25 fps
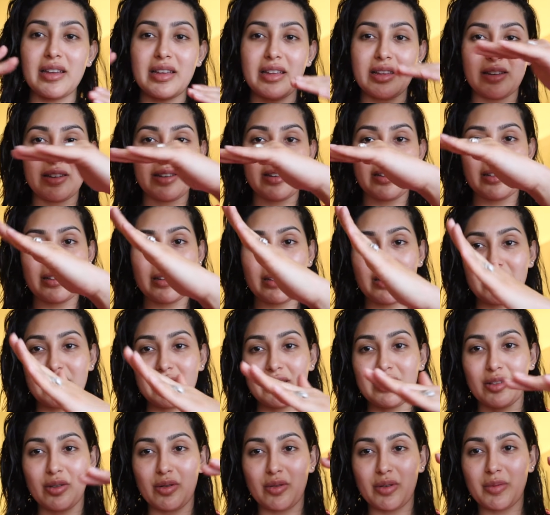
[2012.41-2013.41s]
in a
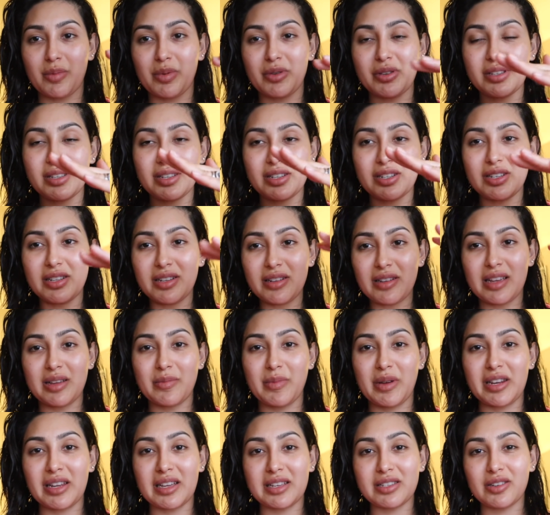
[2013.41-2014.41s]
lower position like
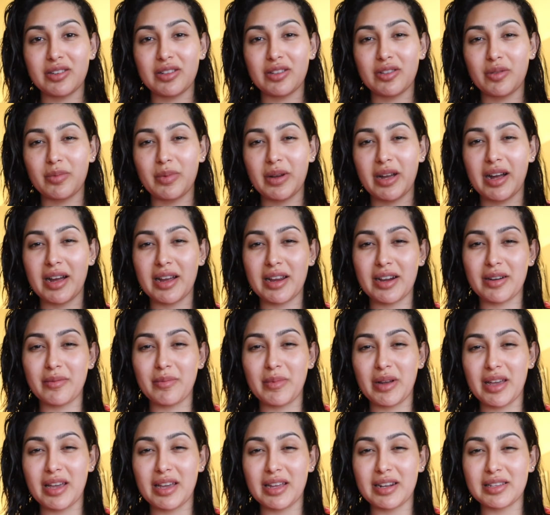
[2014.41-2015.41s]
my legs are a little bit higher
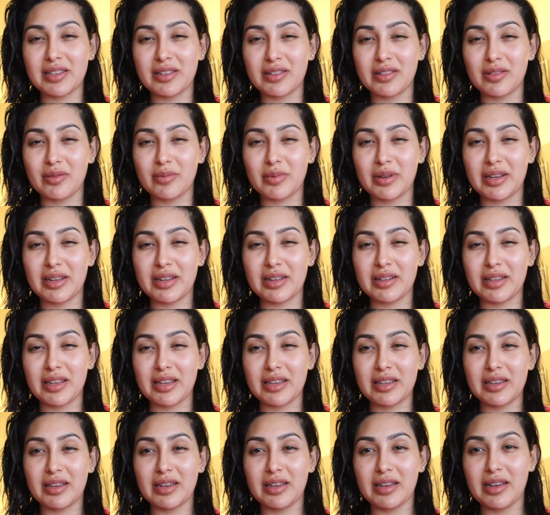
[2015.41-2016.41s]
my head is a little bit
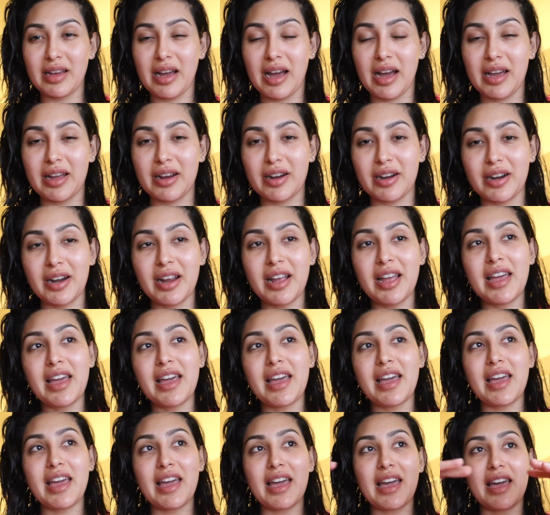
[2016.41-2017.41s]
like higher
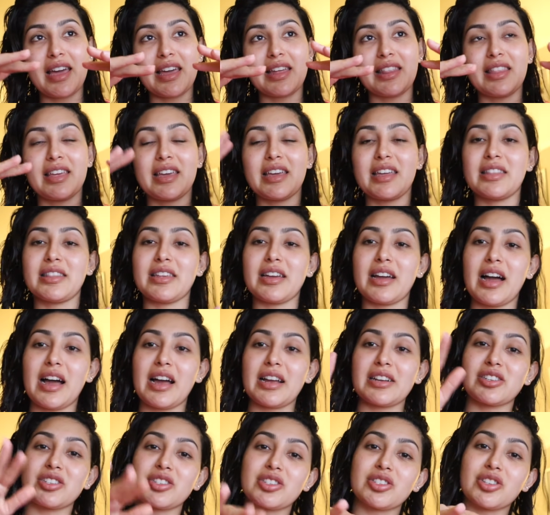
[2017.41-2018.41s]
and then
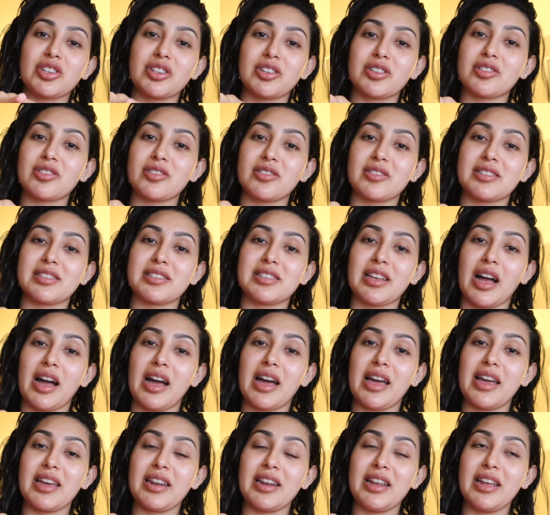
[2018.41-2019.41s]
I just turn to the
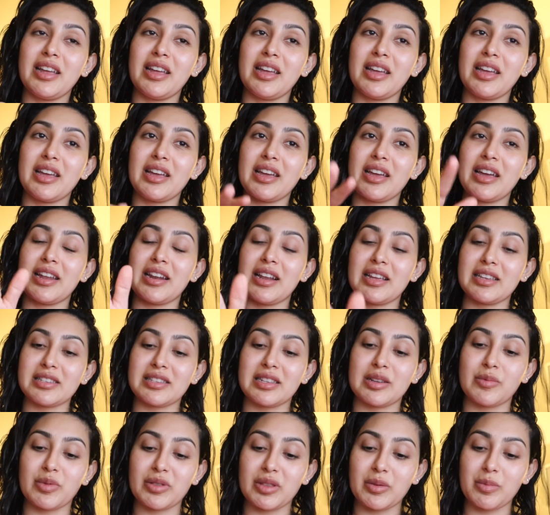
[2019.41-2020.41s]
side and I
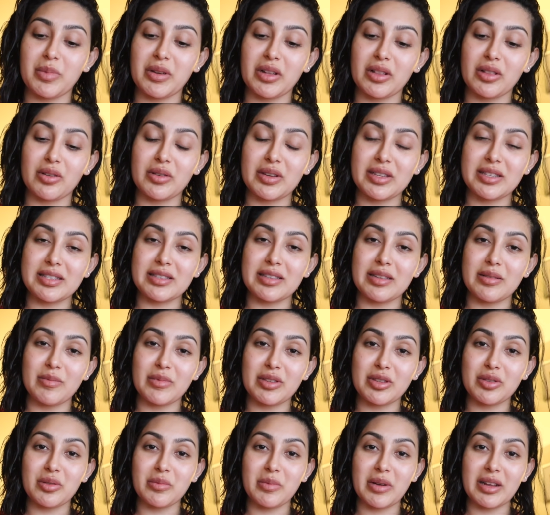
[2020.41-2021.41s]
sleep with the pillow in, in
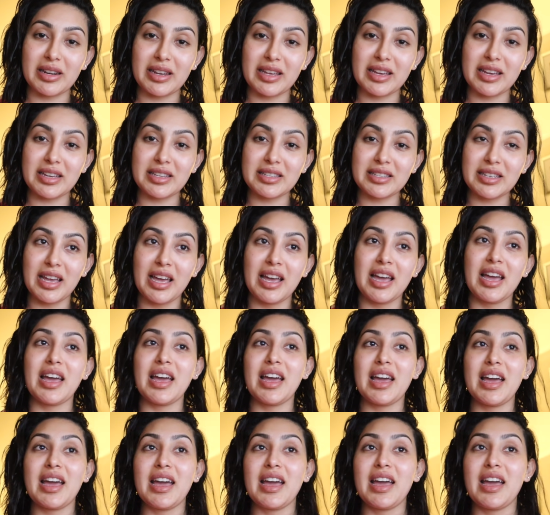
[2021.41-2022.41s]
between my legs
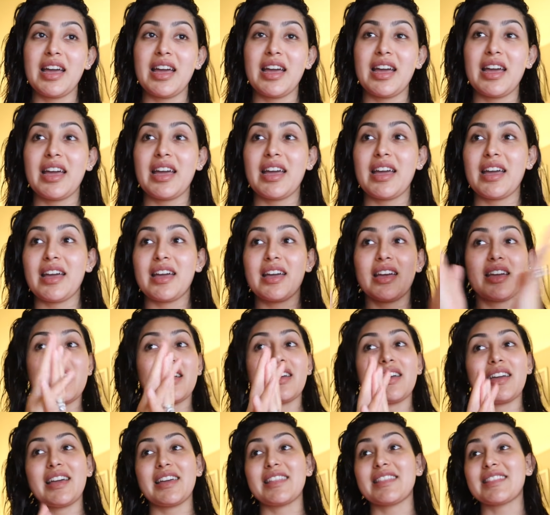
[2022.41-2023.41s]

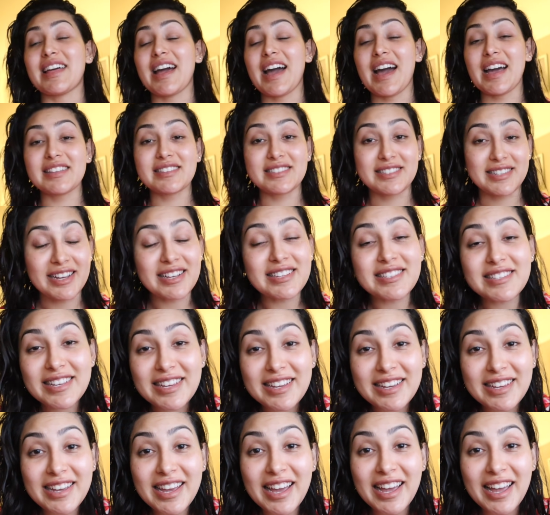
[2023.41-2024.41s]
and that does
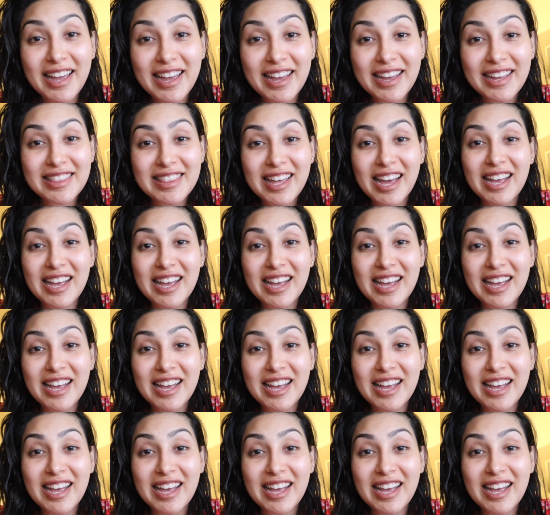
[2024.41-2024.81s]
it.